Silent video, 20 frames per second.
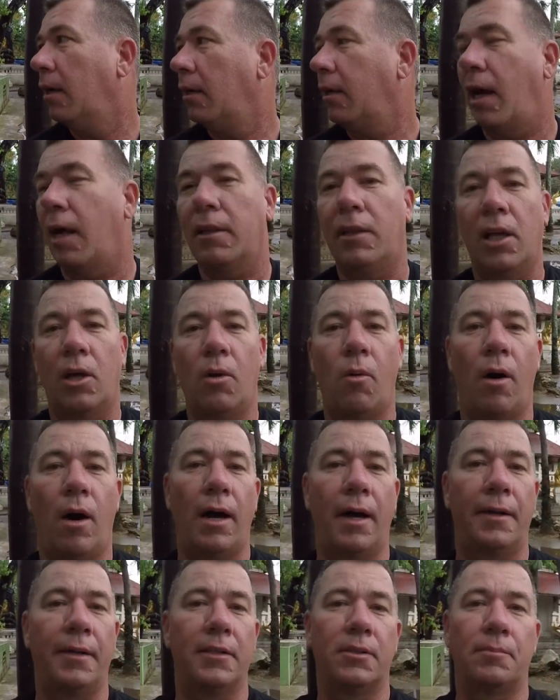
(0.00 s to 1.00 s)
Not the
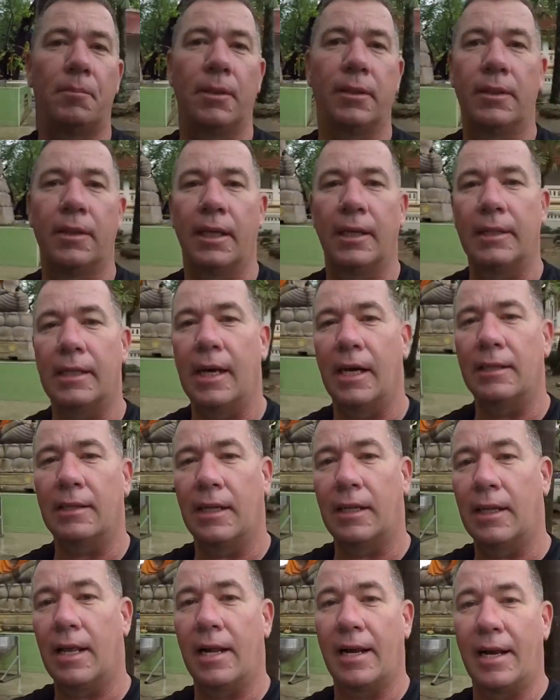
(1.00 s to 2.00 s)
quietest, but they got
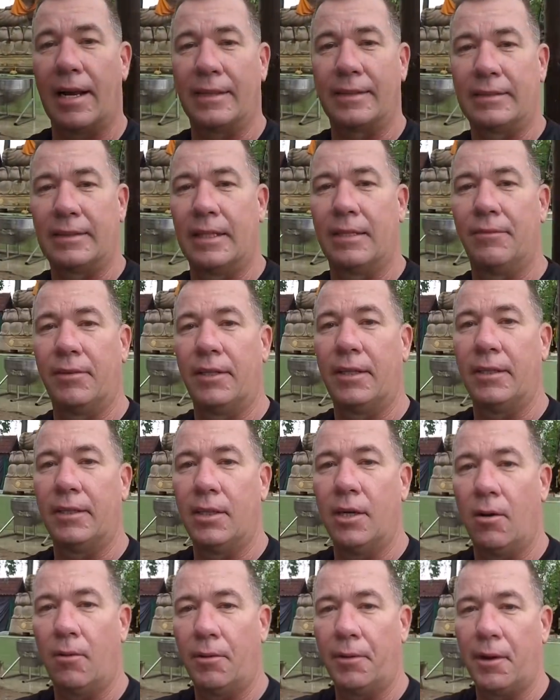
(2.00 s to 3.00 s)
a lot of activity
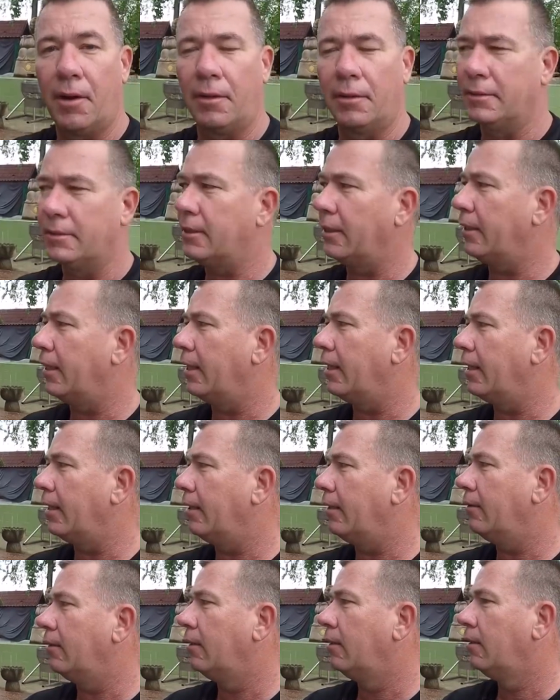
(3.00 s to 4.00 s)
going on
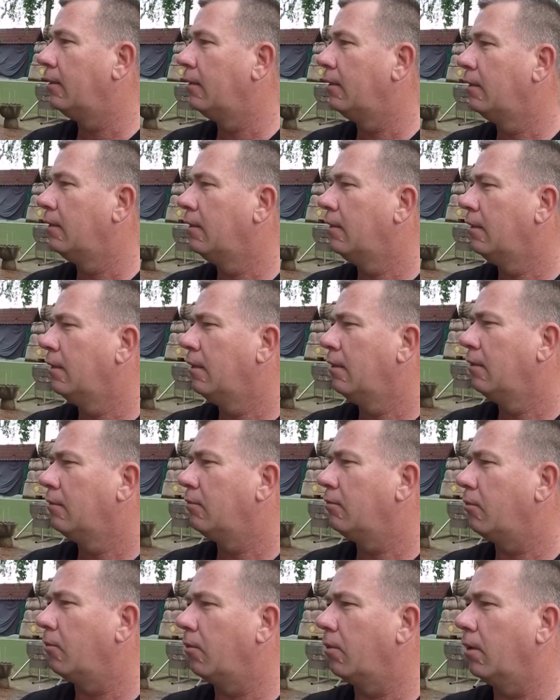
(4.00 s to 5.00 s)
today
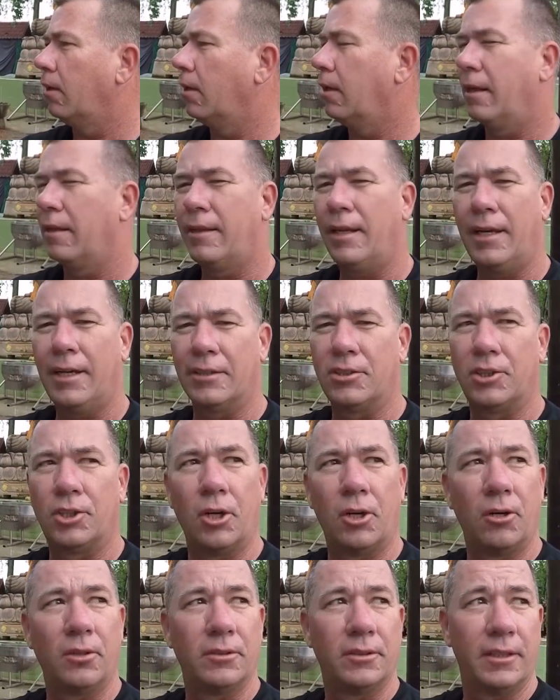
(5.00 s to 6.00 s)
for, I think it's
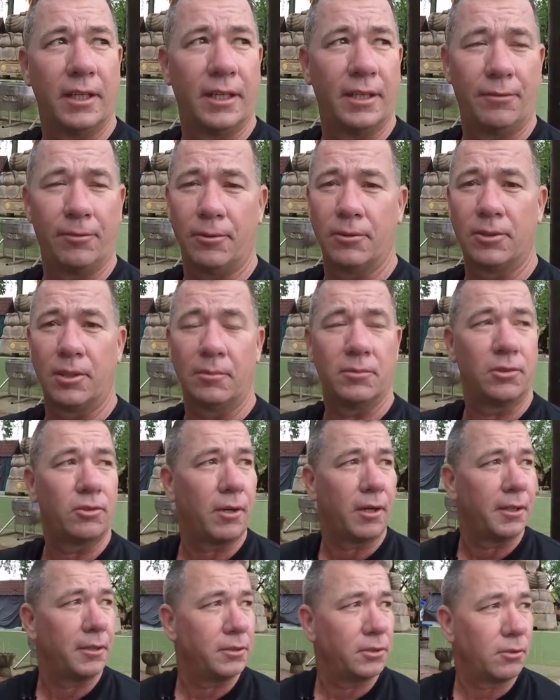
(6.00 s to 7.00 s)
Thursday for some
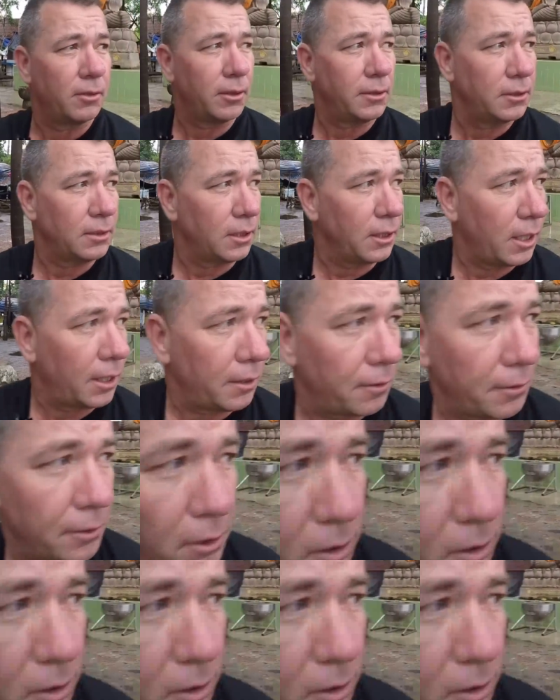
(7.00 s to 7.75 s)
strange reason, I don't